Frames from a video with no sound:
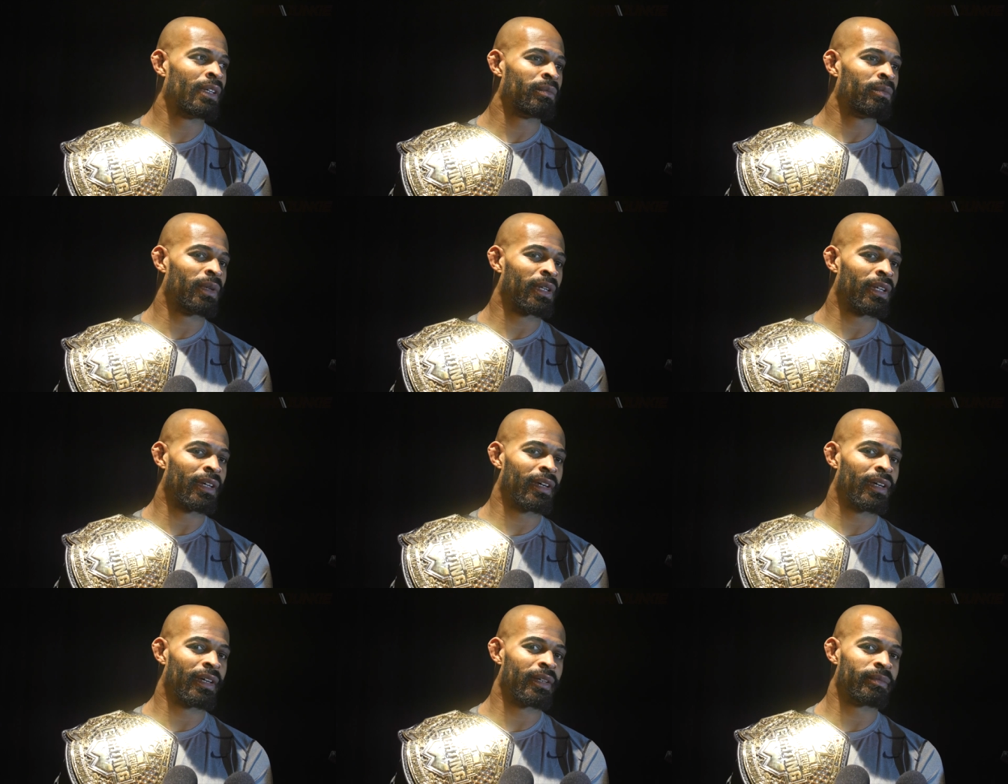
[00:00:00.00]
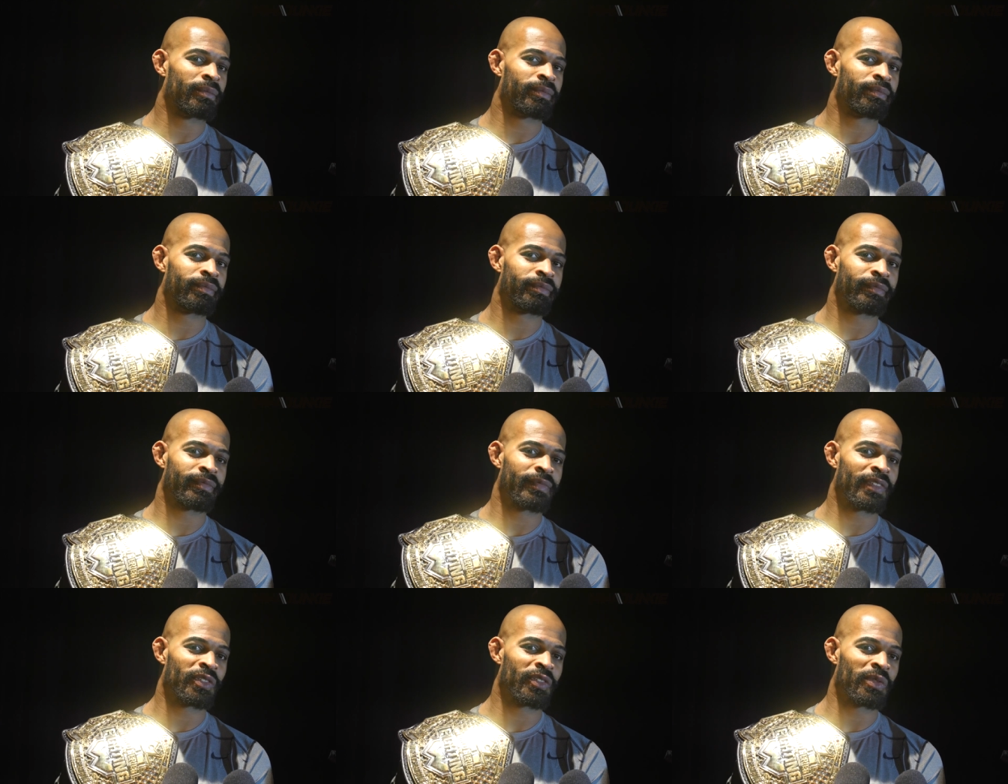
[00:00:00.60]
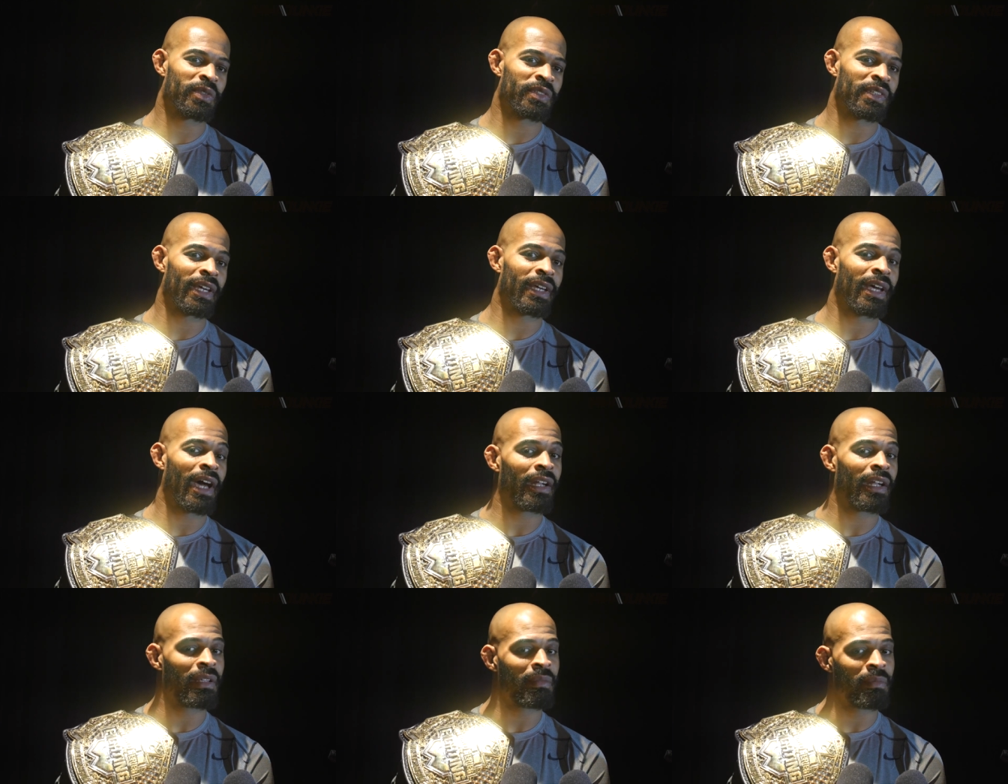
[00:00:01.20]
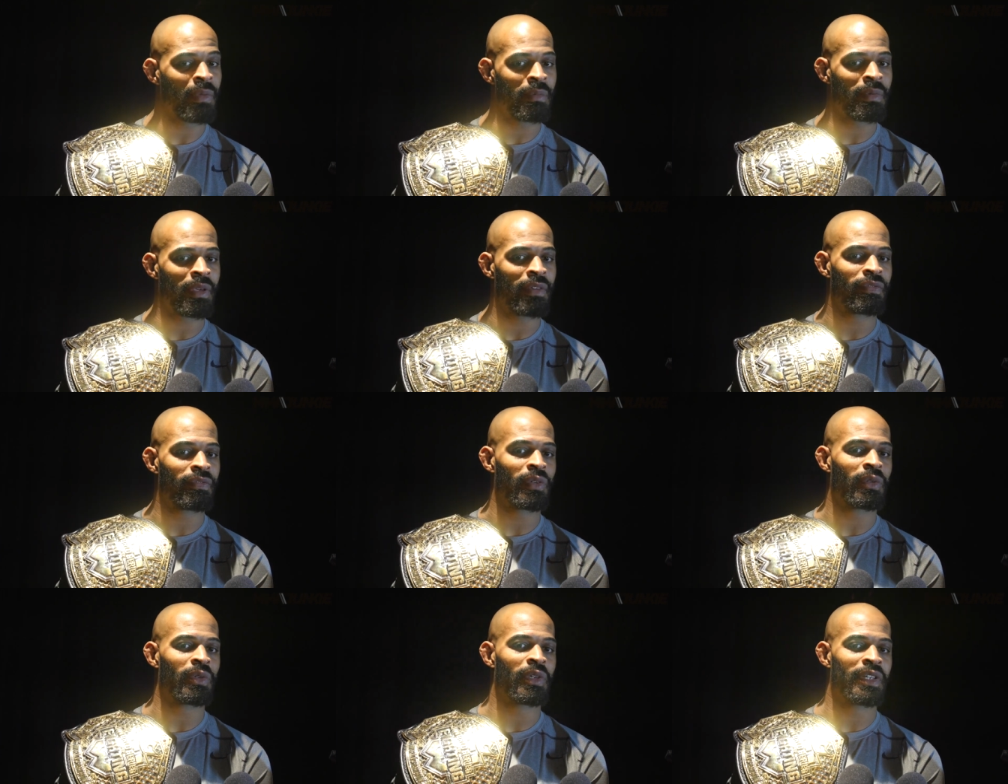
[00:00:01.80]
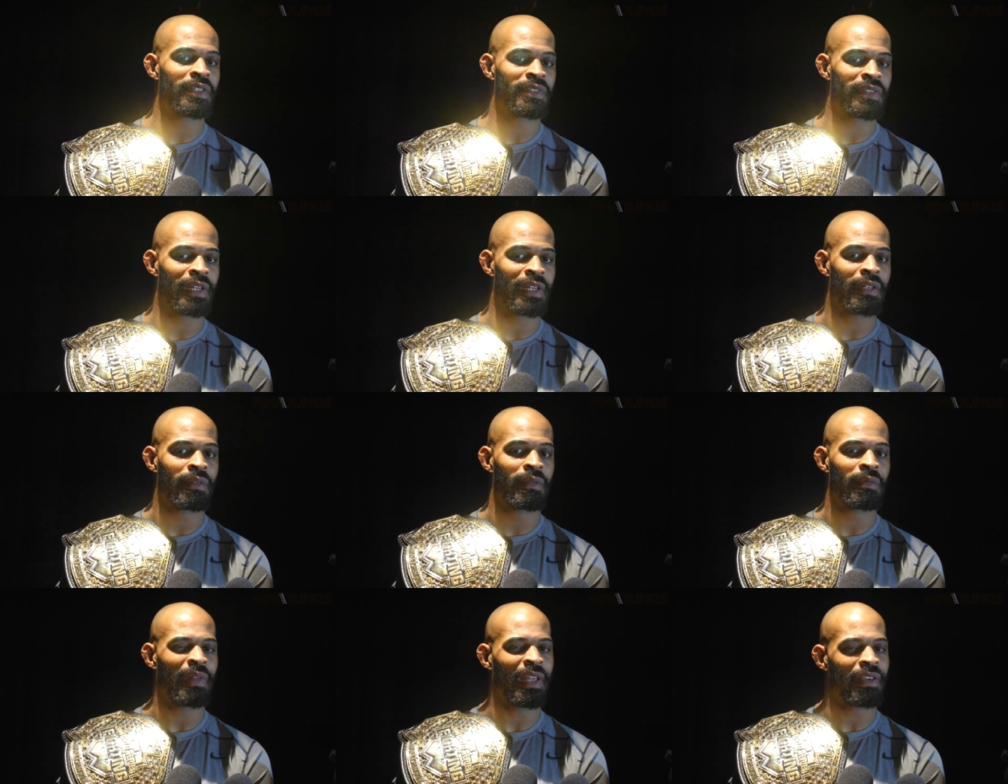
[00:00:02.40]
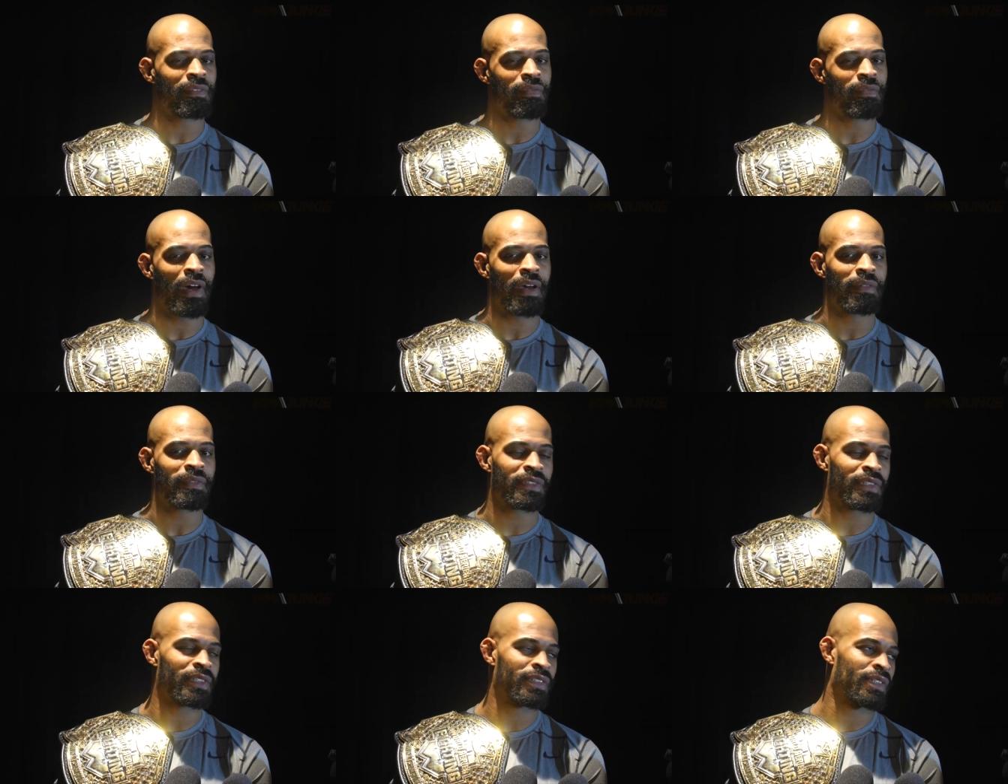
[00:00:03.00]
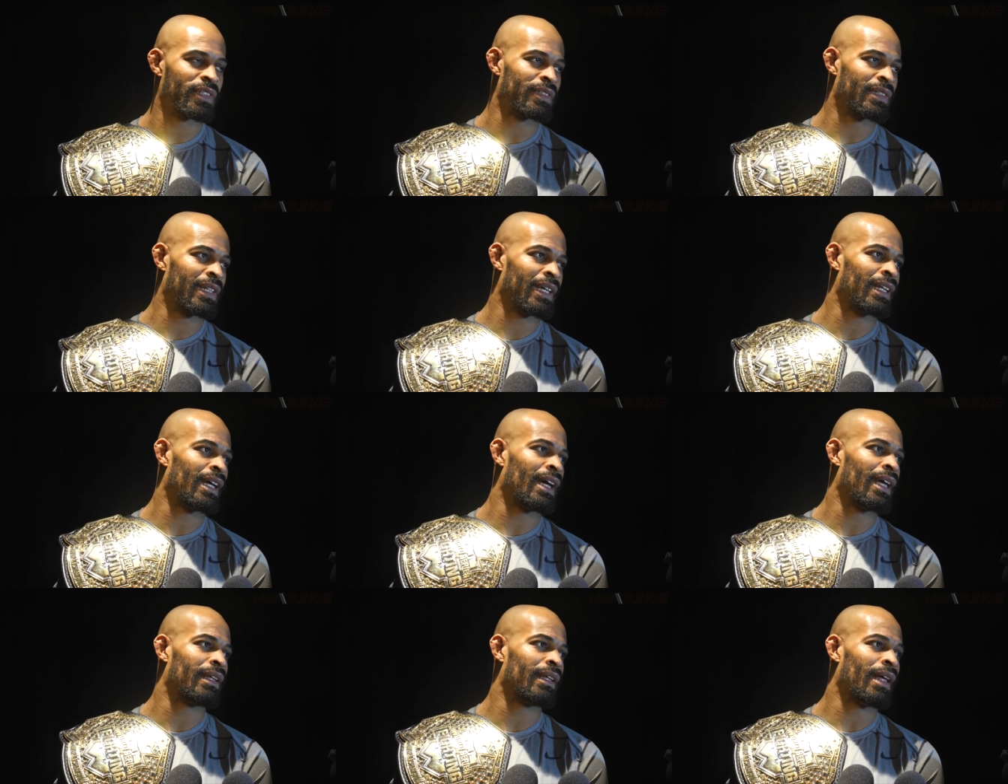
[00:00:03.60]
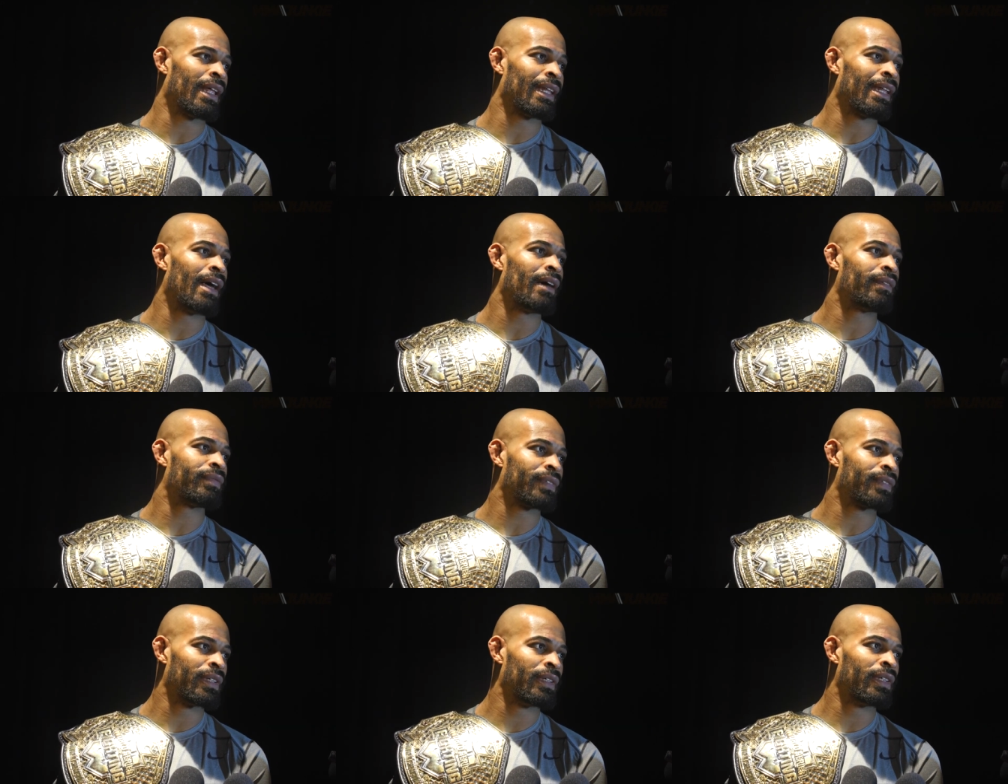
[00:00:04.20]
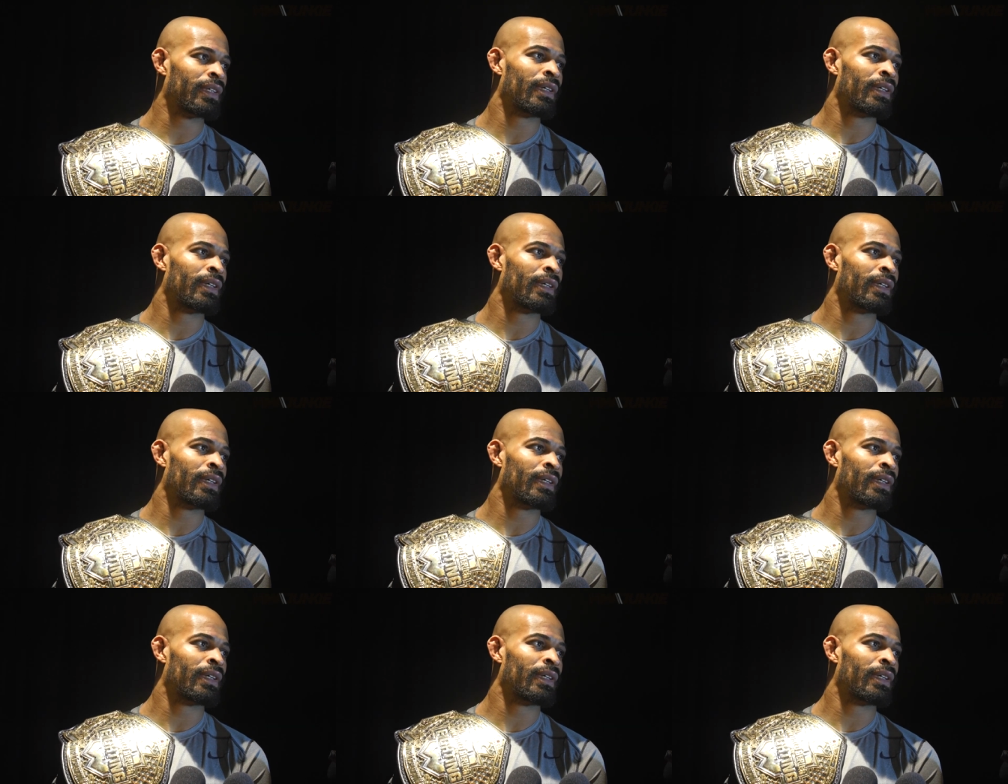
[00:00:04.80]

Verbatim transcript: But um, as soon as I got in, maybe a few years later, like five or six years later, I, I left.